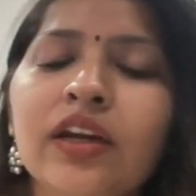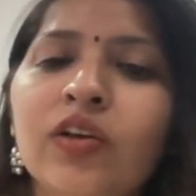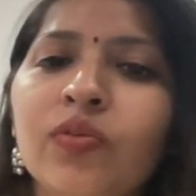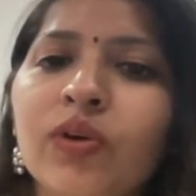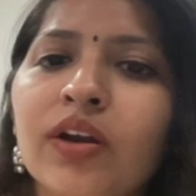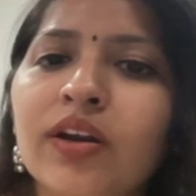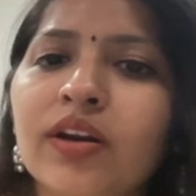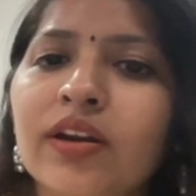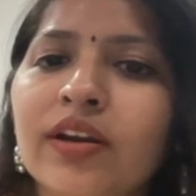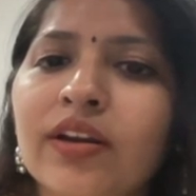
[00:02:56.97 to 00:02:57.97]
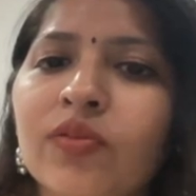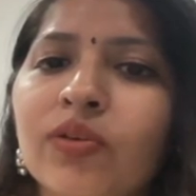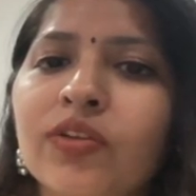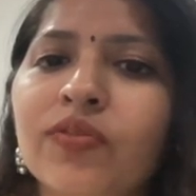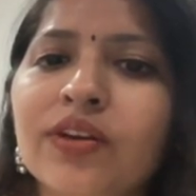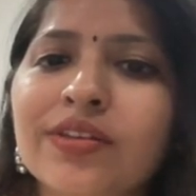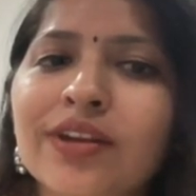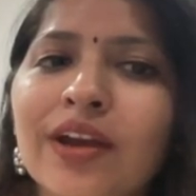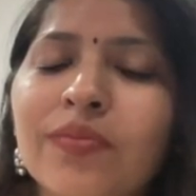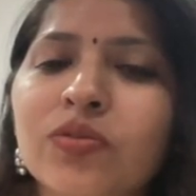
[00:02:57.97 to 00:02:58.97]
If you are learning for the first
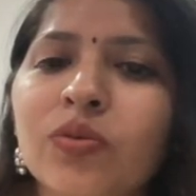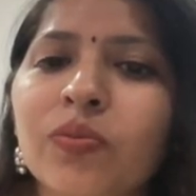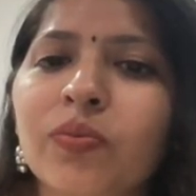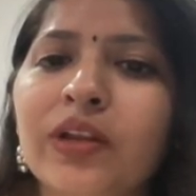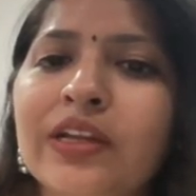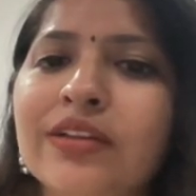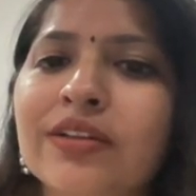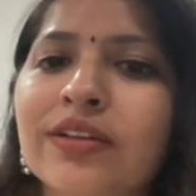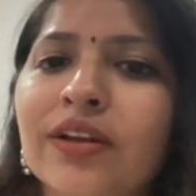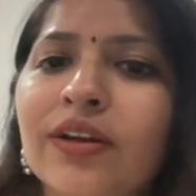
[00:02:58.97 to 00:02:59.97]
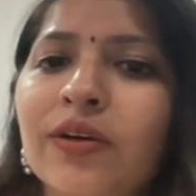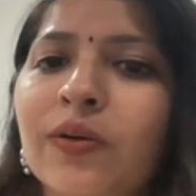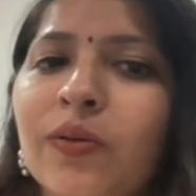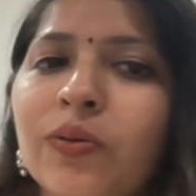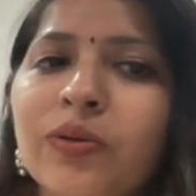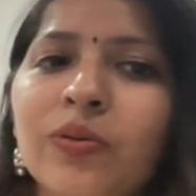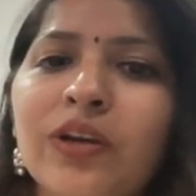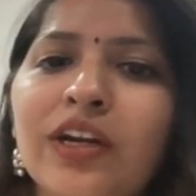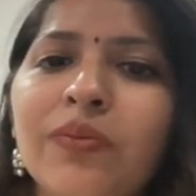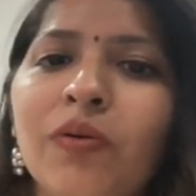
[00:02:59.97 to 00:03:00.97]
time, so please go through
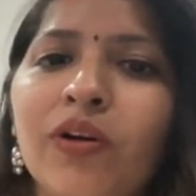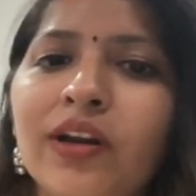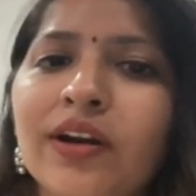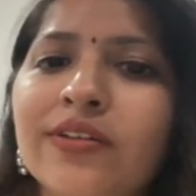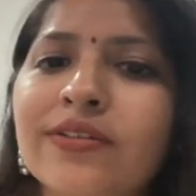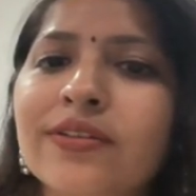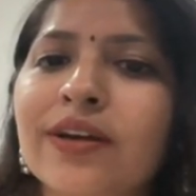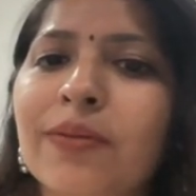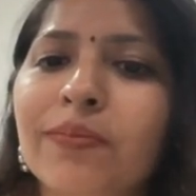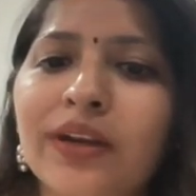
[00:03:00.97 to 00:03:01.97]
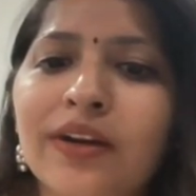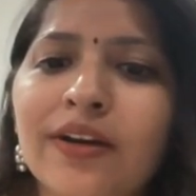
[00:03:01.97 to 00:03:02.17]
it. Ball dance, Gambhir